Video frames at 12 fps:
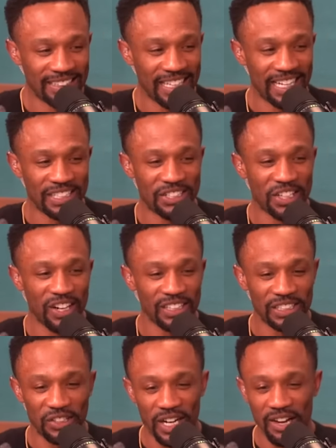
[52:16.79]
Thanks,
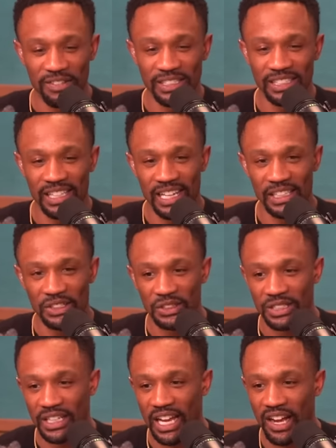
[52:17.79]
Charlie Kravitz. Thank you
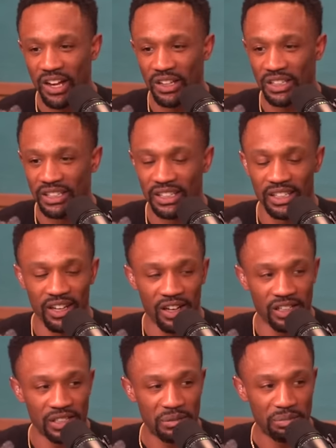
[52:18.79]
to all the
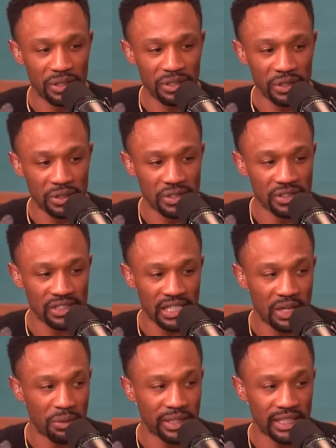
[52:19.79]
awesome producers
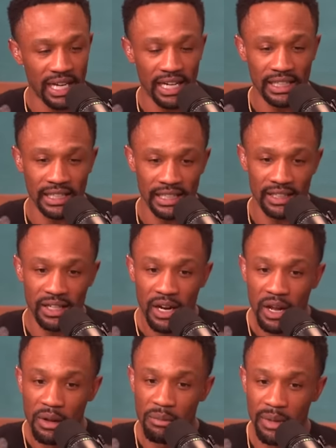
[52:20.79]
that we got here
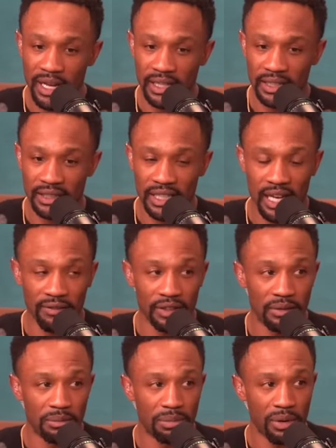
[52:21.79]
Megan,
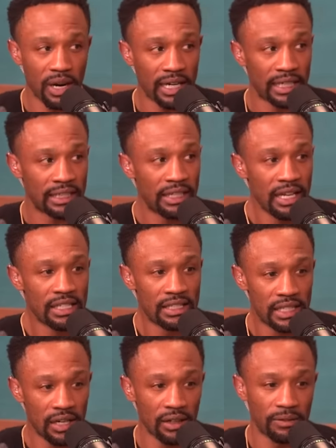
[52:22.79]
Kevin, Brian,
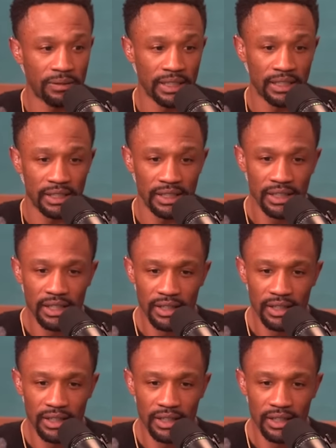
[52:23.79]
Serafina.